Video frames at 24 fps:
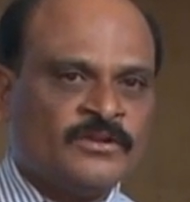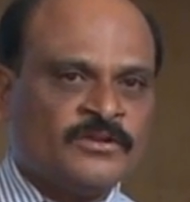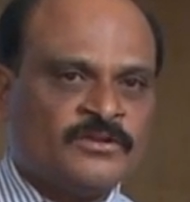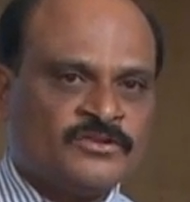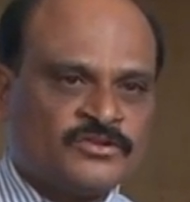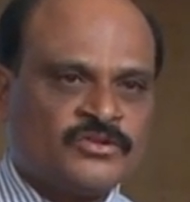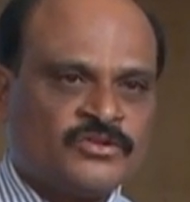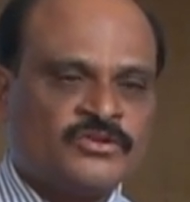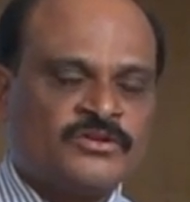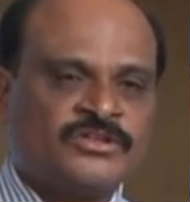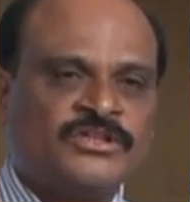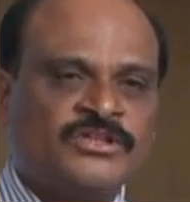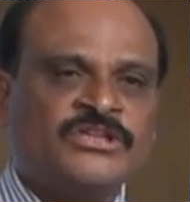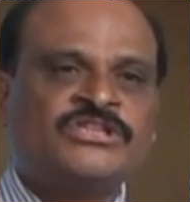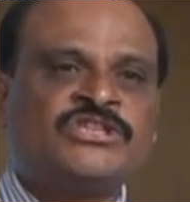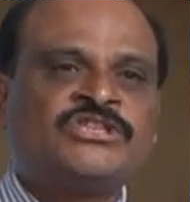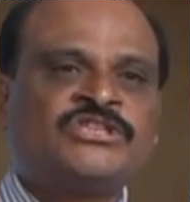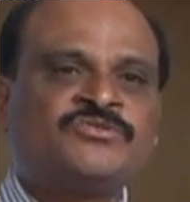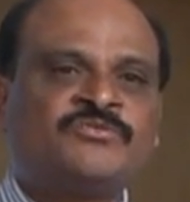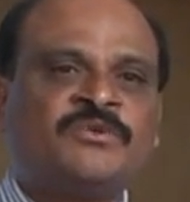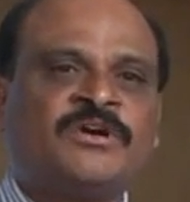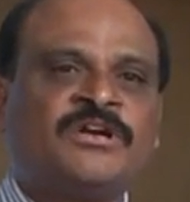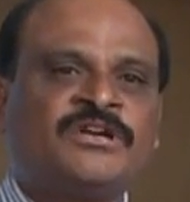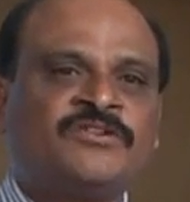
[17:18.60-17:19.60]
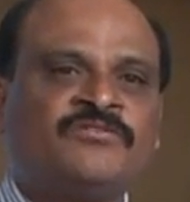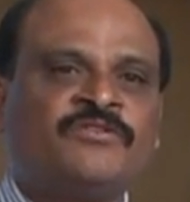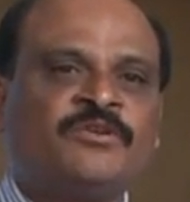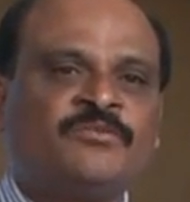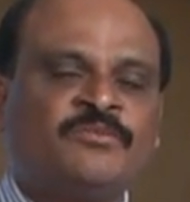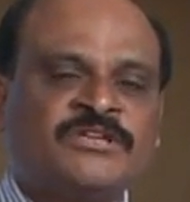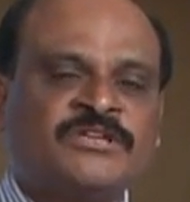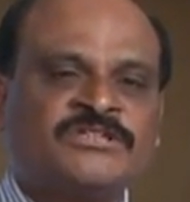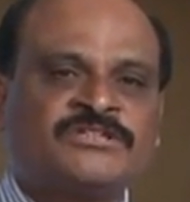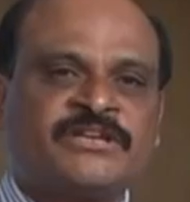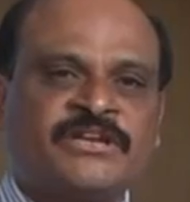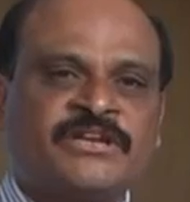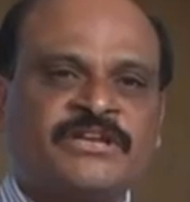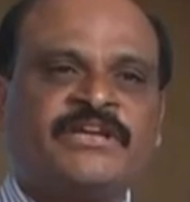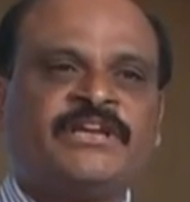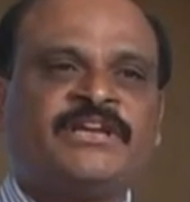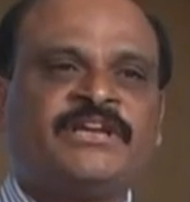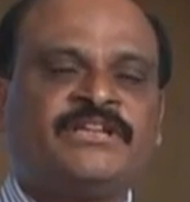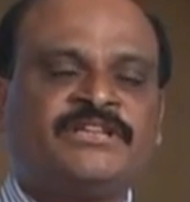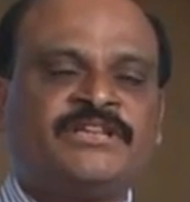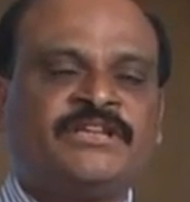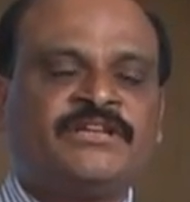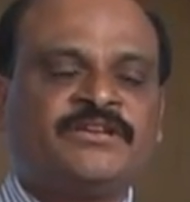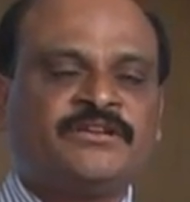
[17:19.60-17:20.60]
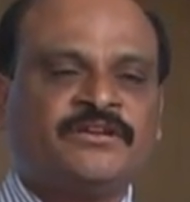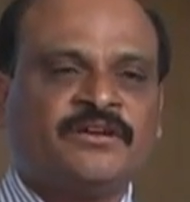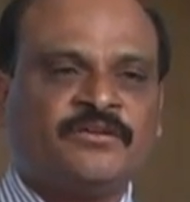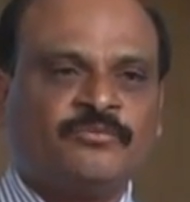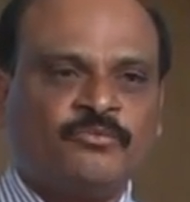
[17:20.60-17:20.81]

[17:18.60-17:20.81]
So this is what we must clearly think.